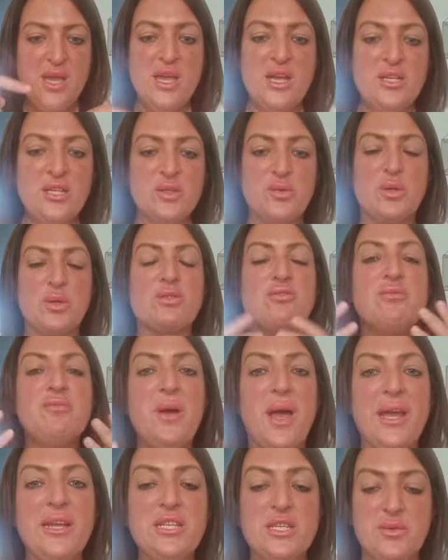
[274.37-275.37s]
Just want to
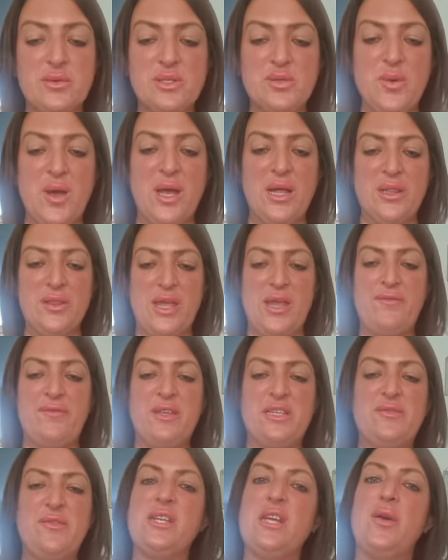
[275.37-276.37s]
remind you as well that if
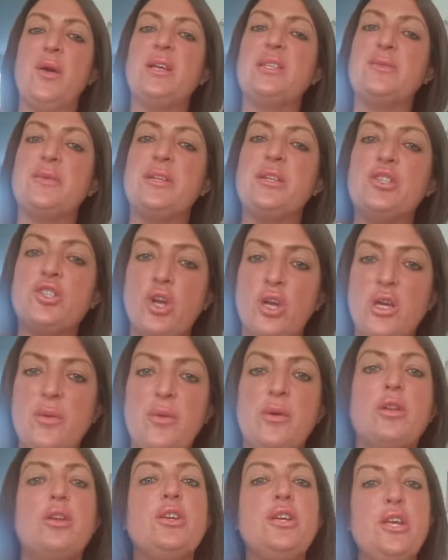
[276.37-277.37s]
this video has been
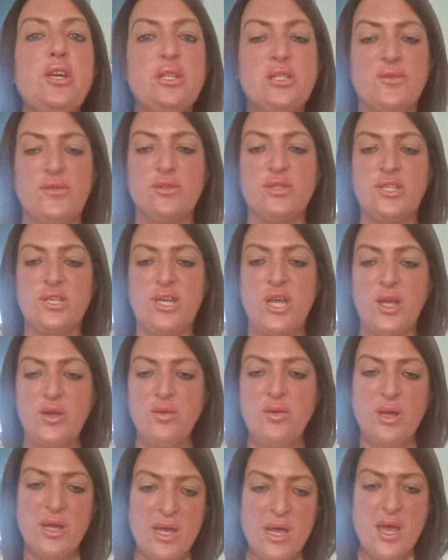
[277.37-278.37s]
enjoyable or useful to
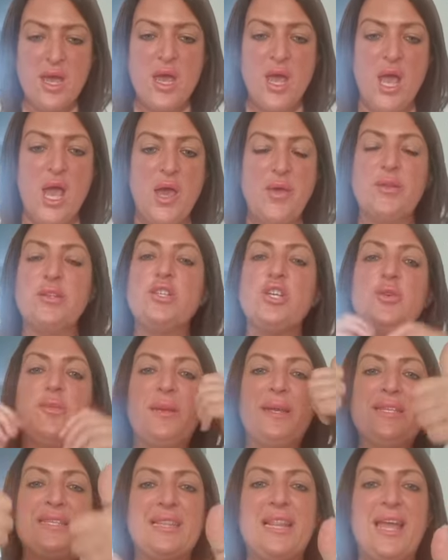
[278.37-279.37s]
you, uh, then do
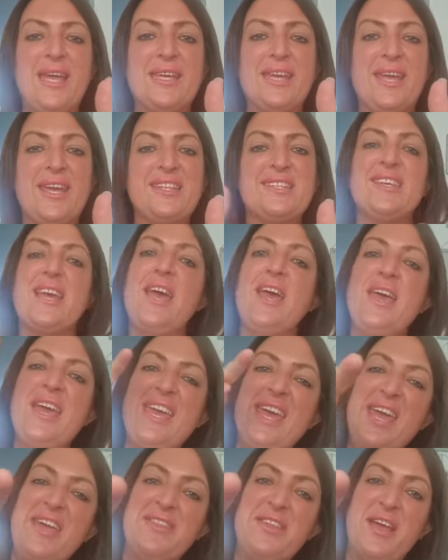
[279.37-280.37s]
please like it,
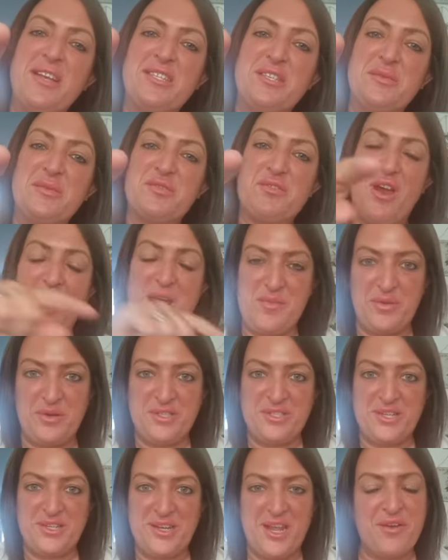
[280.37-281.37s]
hit that subscribe
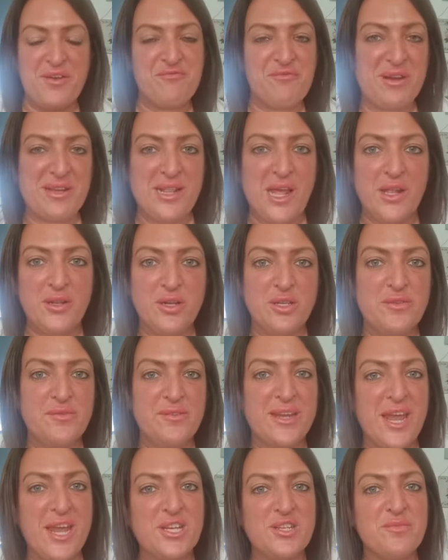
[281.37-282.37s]
button and ring that
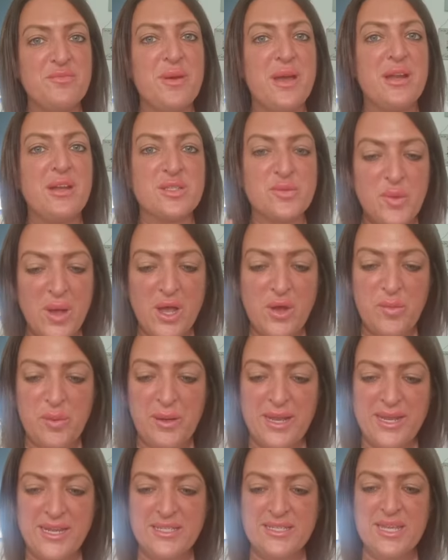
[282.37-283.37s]
notification bell as well,
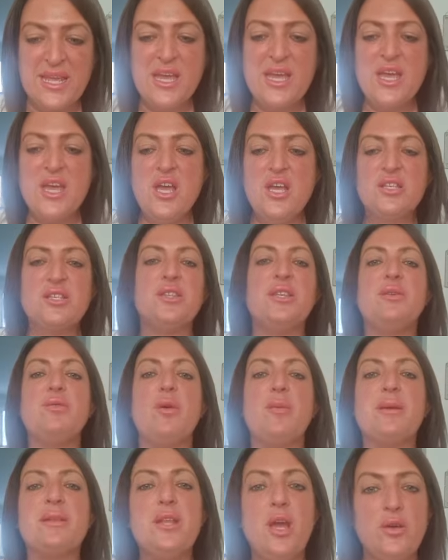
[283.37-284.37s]
please, so that you
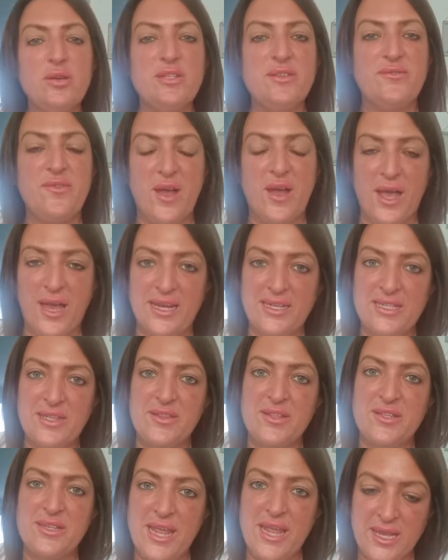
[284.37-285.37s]
will be notified
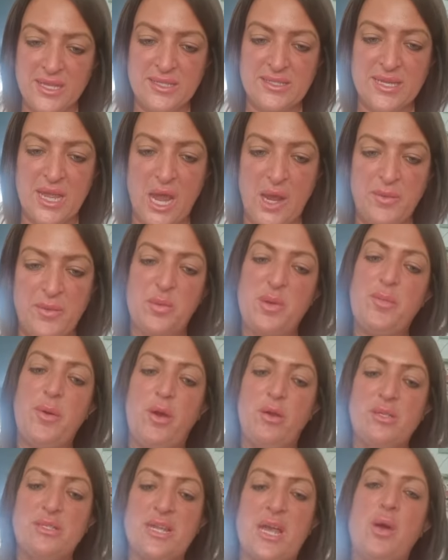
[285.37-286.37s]
the next time we
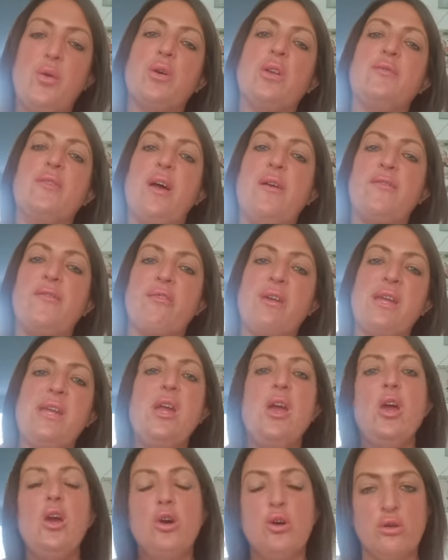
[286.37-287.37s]
post out one of our
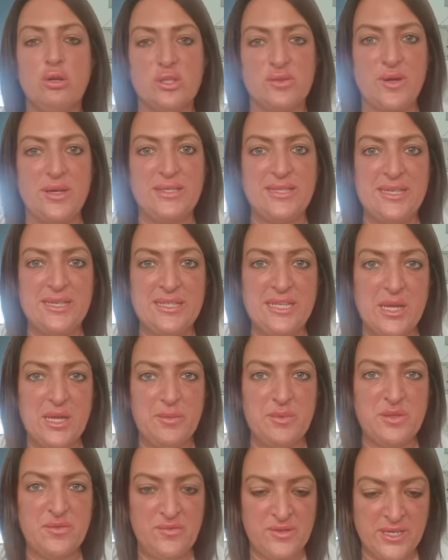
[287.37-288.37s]
free horse racing
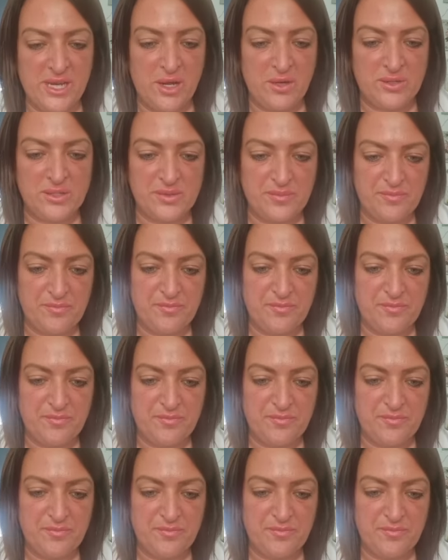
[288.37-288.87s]
tips videos.